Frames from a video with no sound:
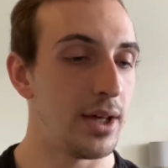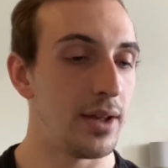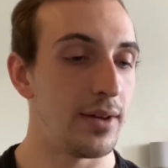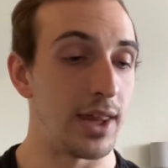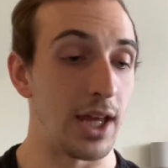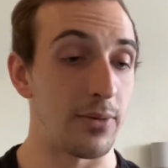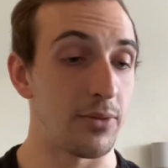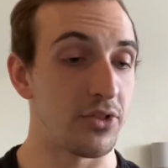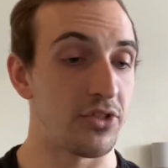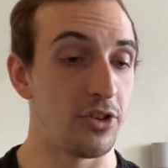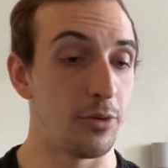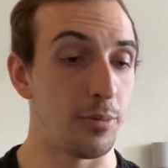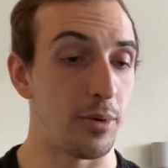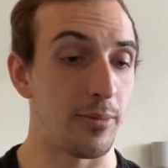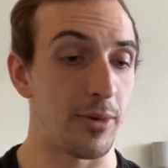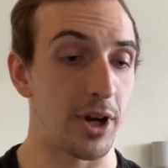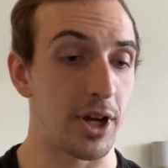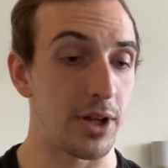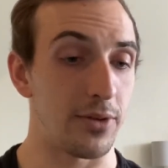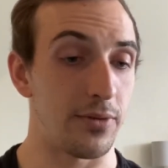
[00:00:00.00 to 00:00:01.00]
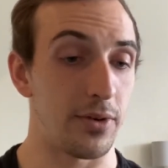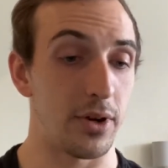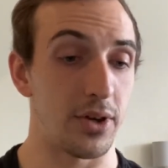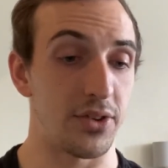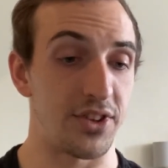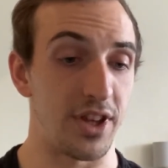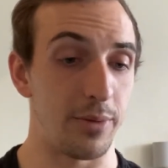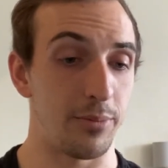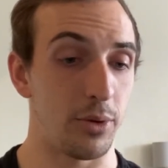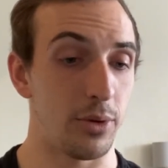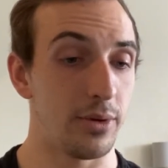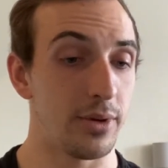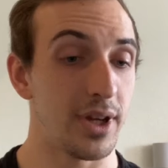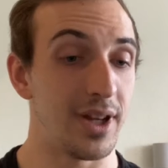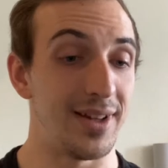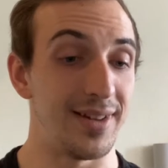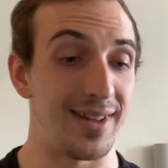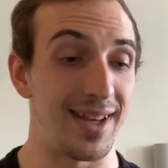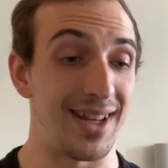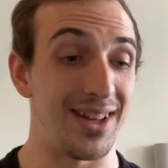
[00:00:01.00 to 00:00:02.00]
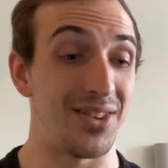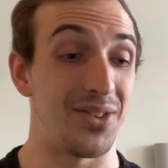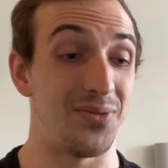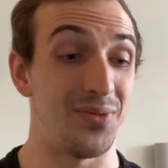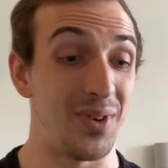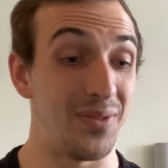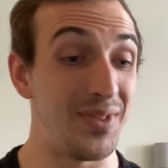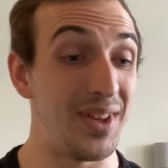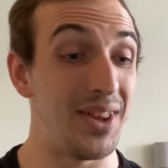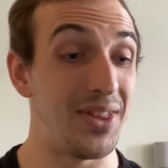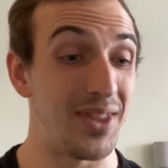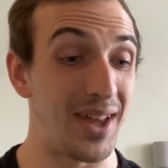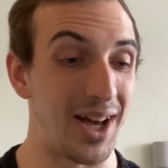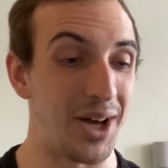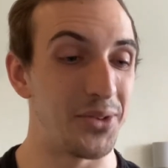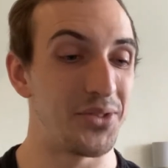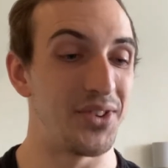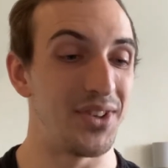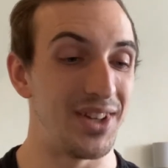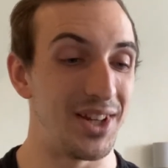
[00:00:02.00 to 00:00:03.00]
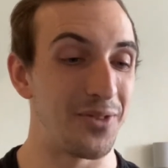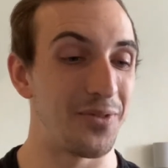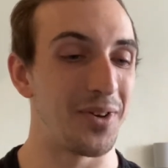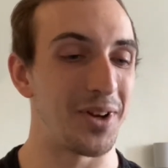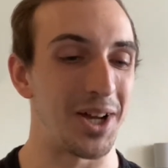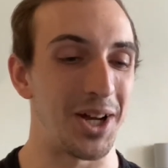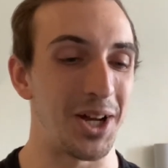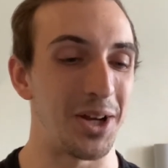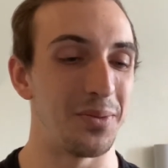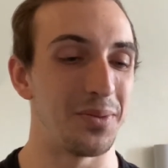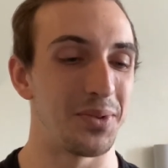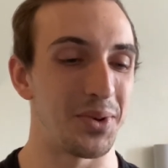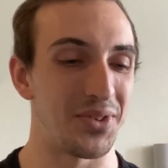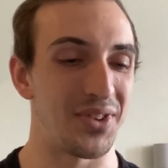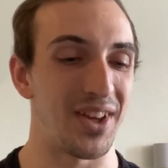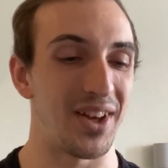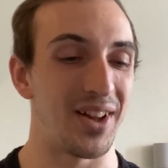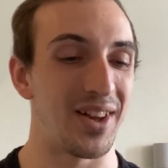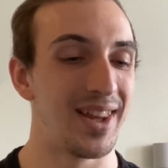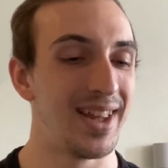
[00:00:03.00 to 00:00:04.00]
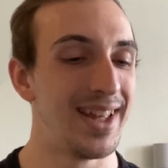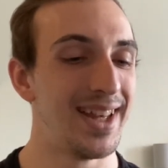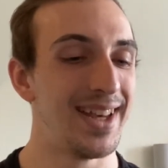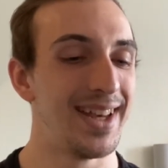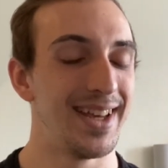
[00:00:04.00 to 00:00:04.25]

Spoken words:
The average supermarket, for example, contains 50,000 different items for sale.